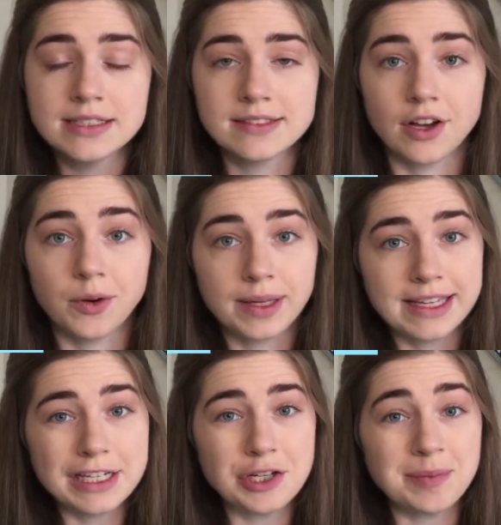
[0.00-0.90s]
So
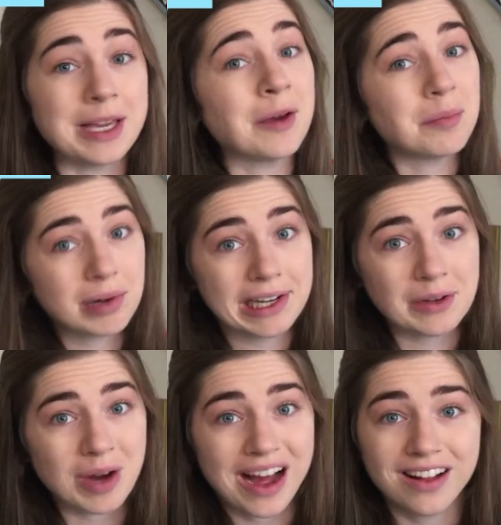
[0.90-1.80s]
he knew me
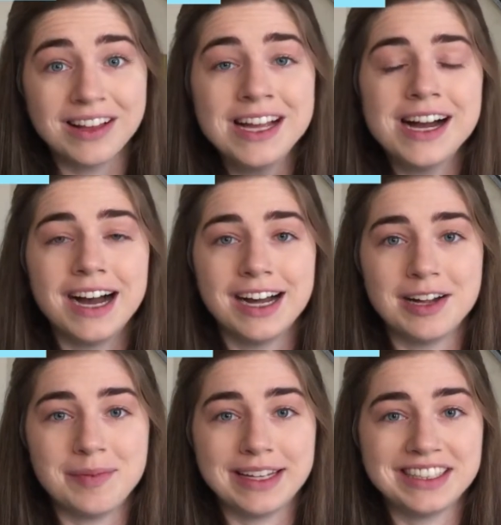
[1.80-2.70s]
pretty well,
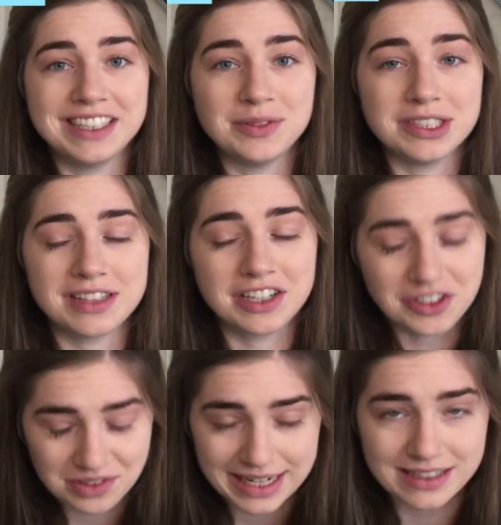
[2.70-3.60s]
and he was a
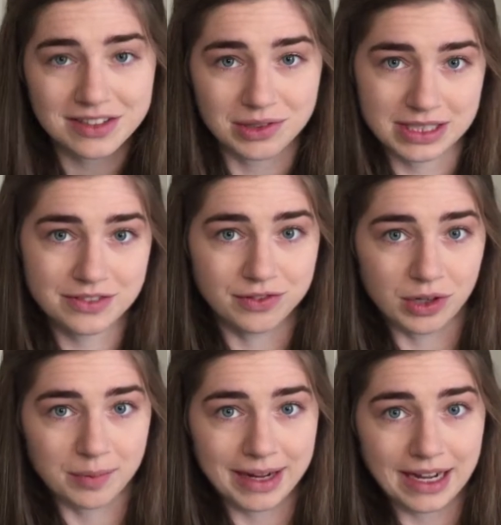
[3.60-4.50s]
great source
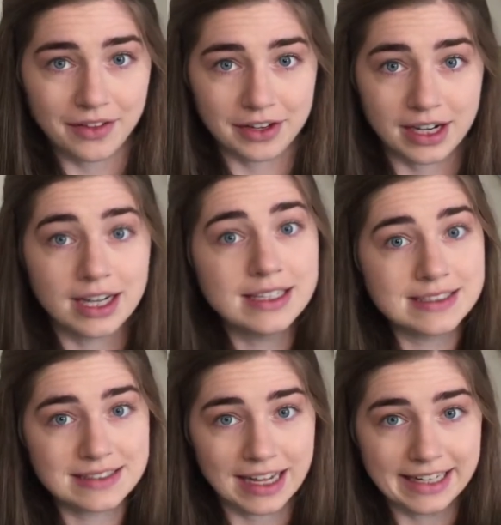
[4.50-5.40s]
for my other
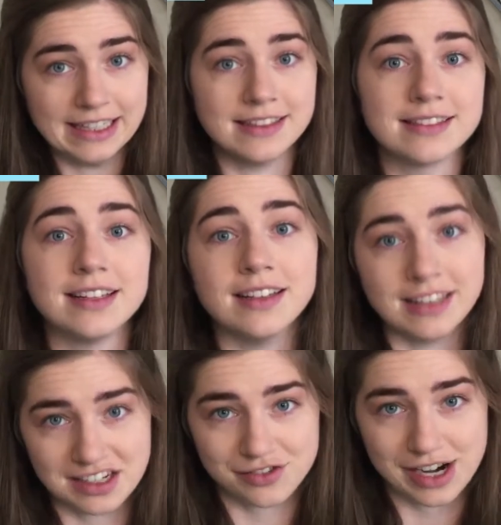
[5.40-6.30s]
science
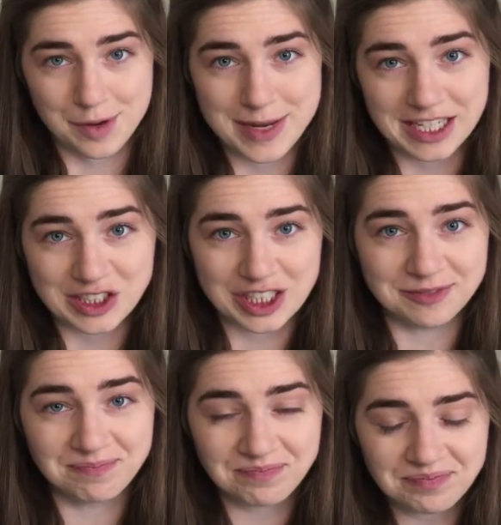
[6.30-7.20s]
letter of
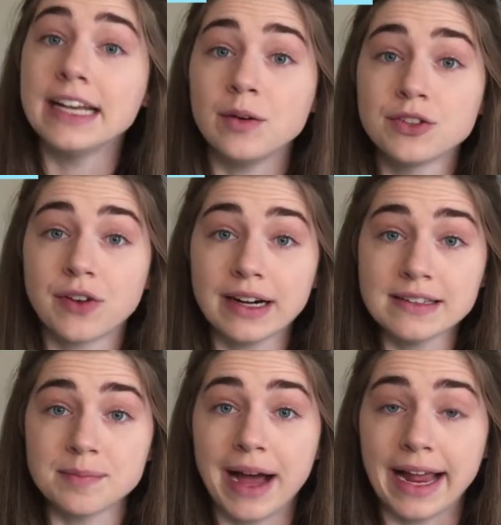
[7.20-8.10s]
recommendation. Now, as far
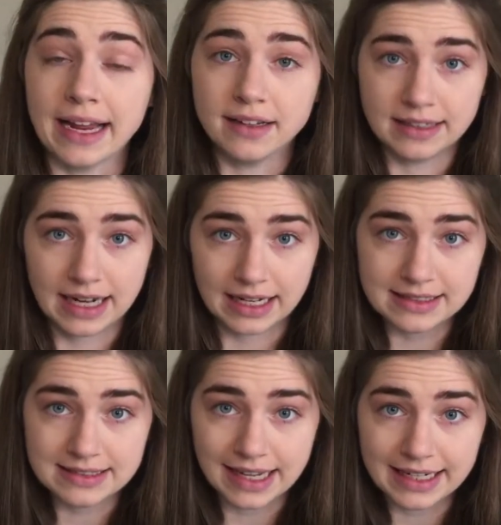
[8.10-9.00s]
as my
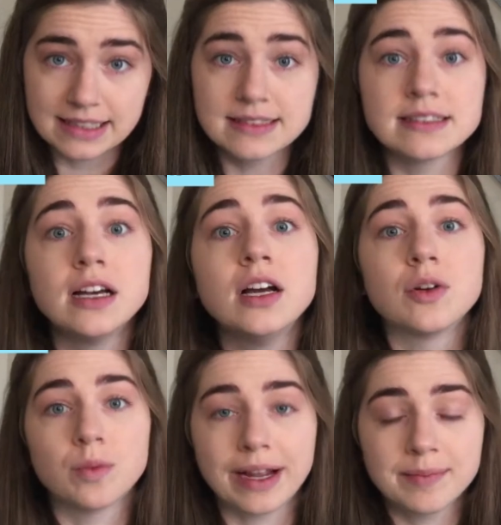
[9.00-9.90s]
non-science
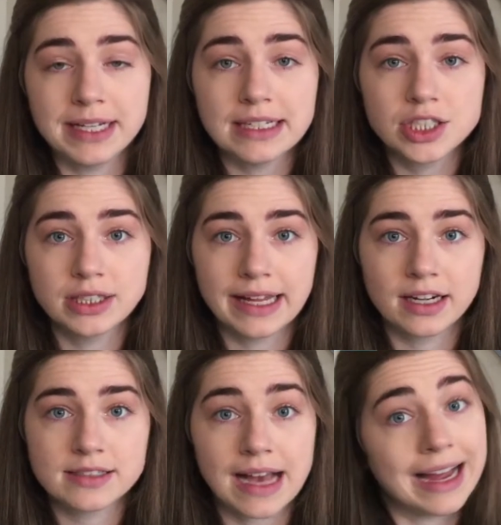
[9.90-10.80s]
recommendation
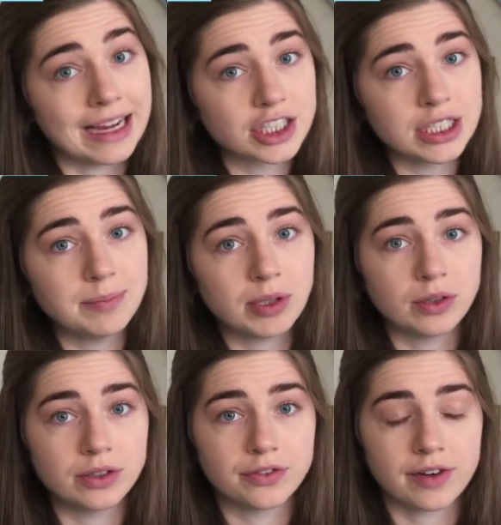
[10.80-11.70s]
letters, I actually
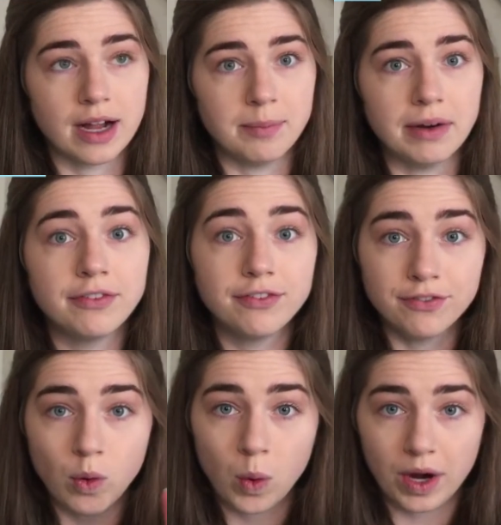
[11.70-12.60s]
pulled from
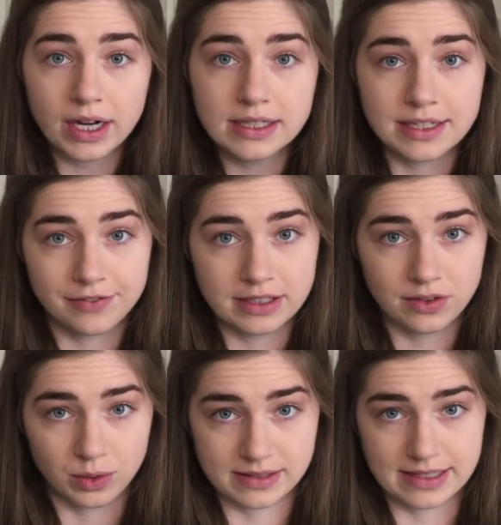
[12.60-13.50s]
4 different
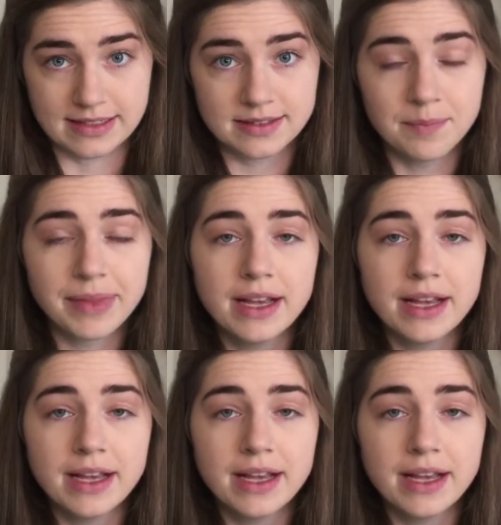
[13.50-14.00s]
sources.